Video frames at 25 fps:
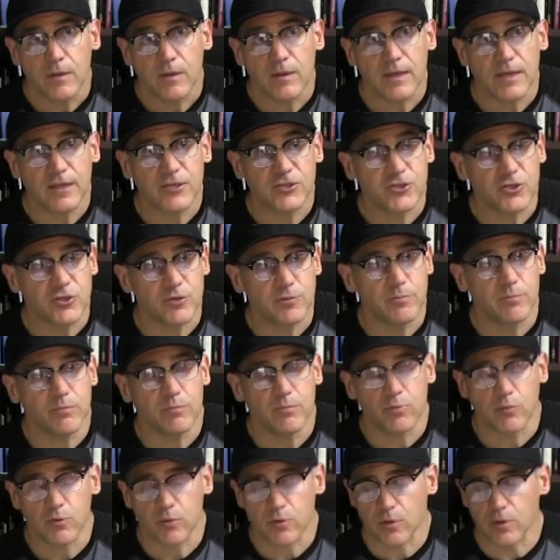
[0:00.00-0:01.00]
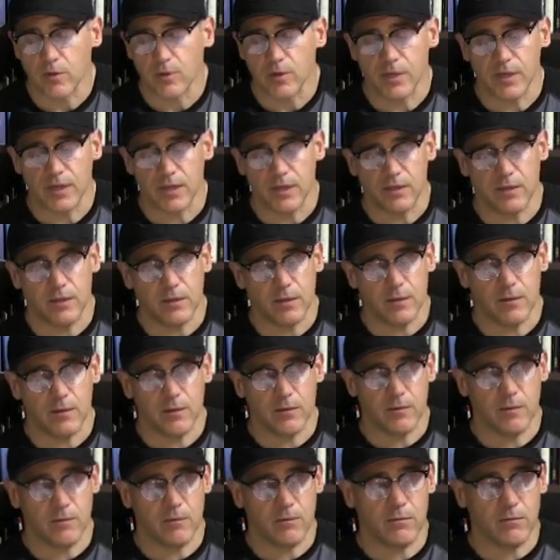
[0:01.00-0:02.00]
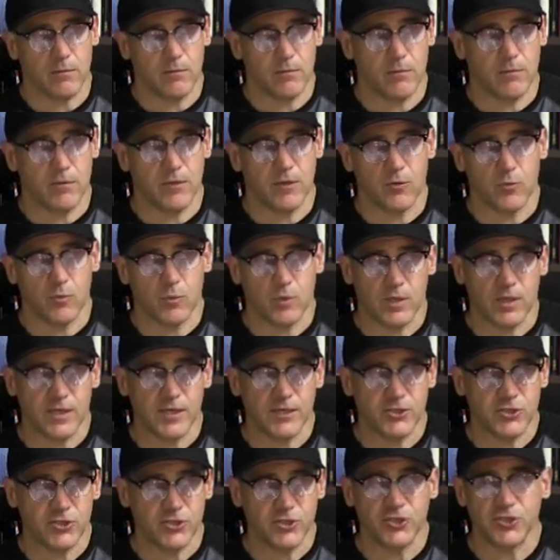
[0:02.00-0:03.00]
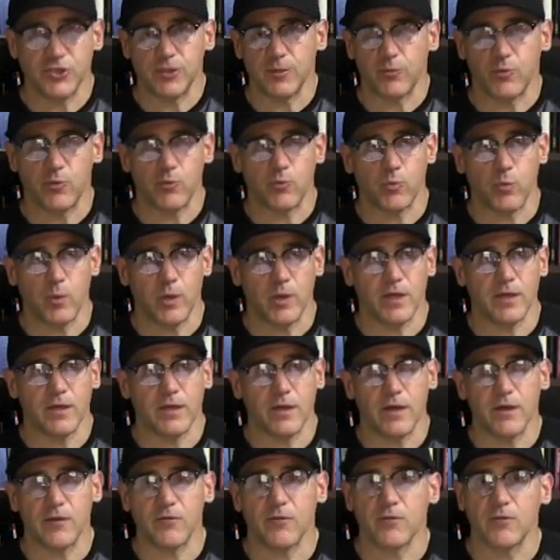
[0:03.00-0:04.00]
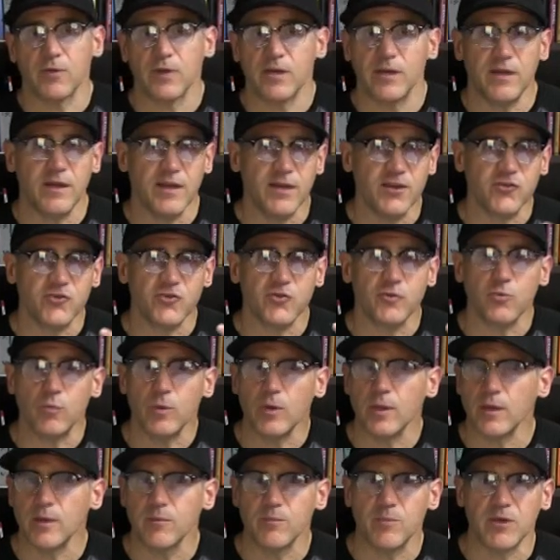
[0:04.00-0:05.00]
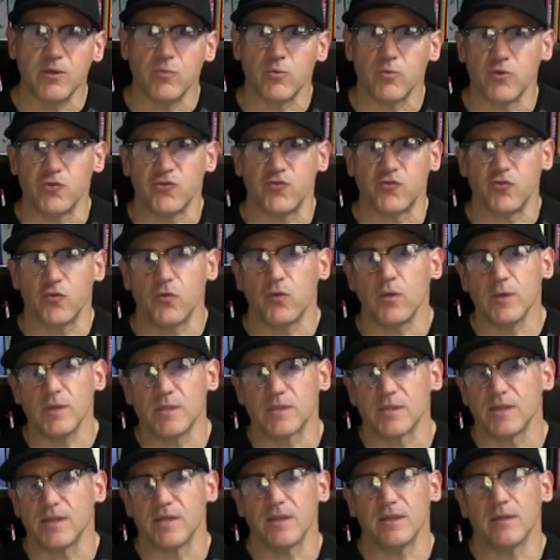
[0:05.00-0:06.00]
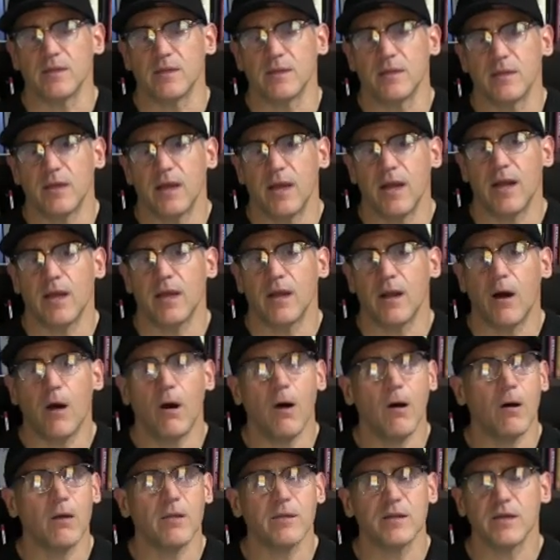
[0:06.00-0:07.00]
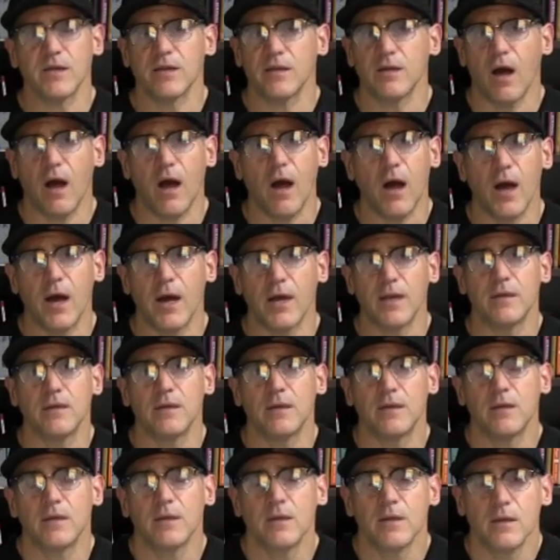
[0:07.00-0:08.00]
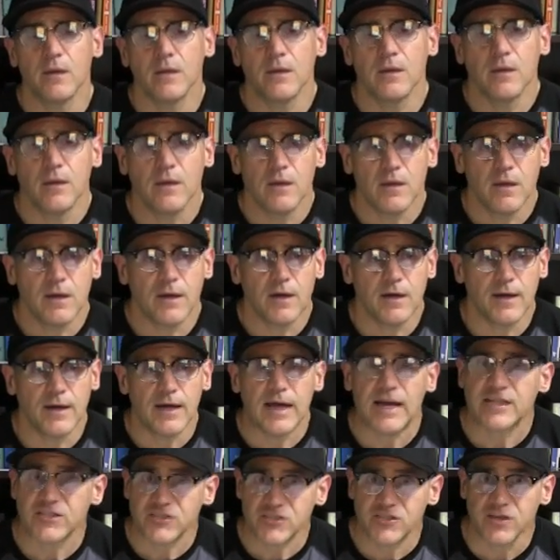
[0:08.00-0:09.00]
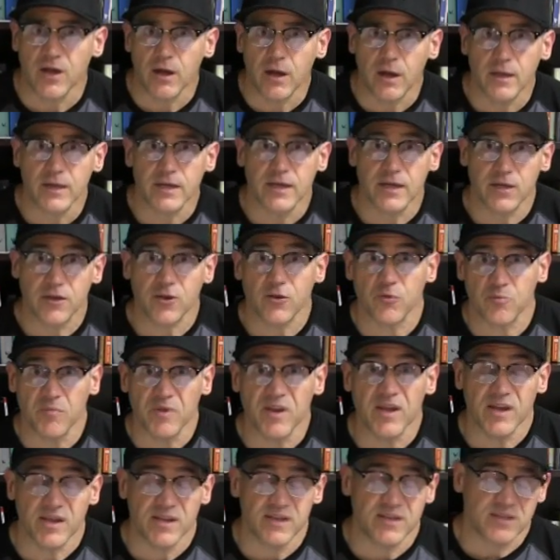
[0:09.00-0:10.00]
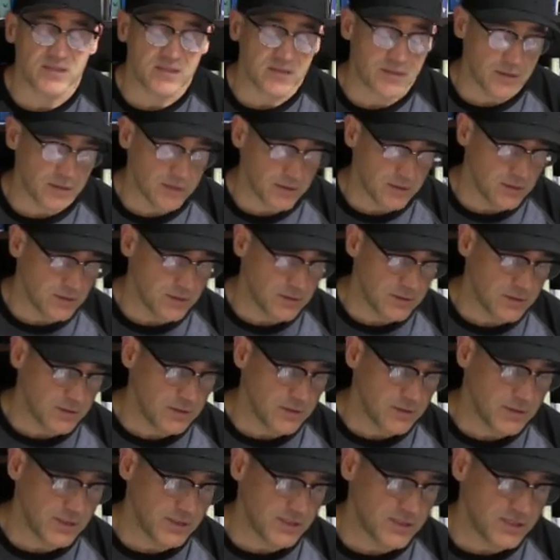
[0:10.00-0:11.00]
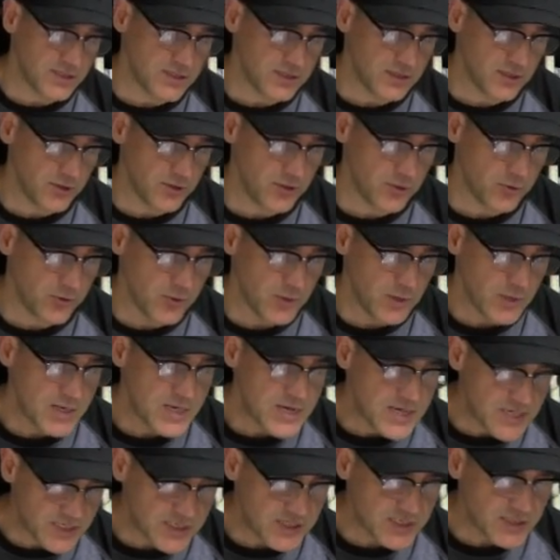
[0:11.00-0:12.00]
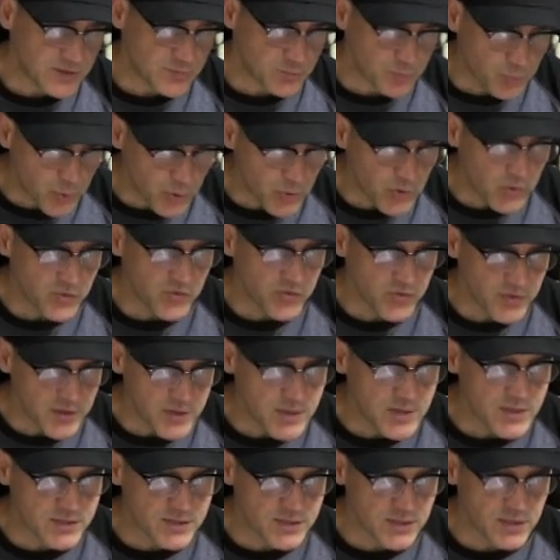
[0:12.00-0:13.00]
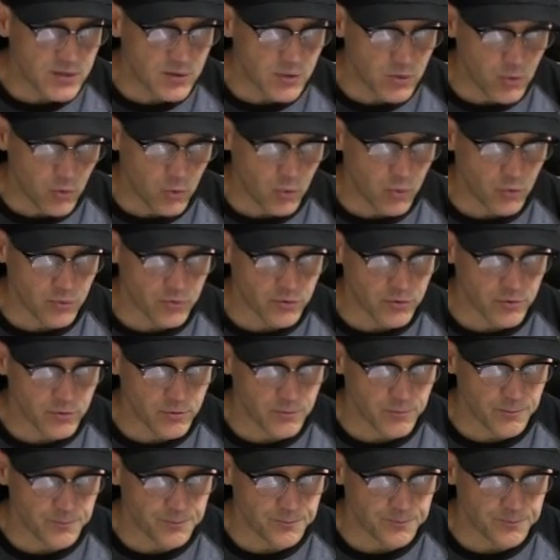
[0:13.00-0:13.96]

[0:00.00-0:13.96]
they should look at their relationship with one another, and they should really be rejoicing at all that God has done in their midst. And so he says, put things in order.